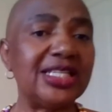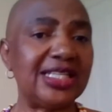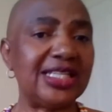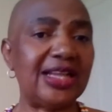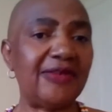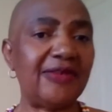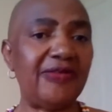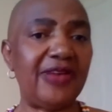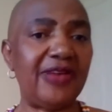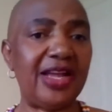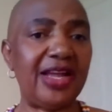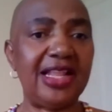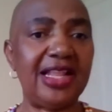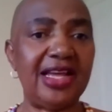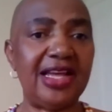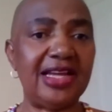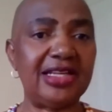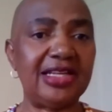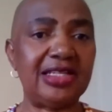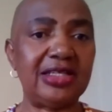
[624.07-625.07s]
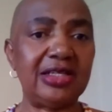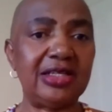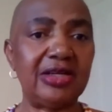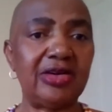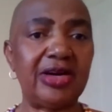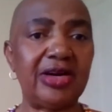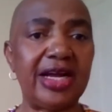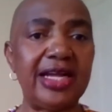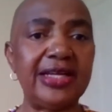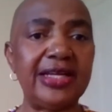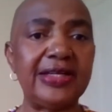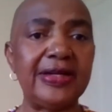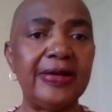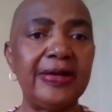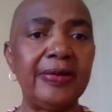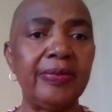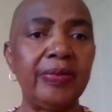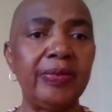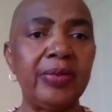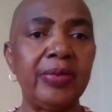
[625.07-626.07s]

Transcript: and stuff like that, right?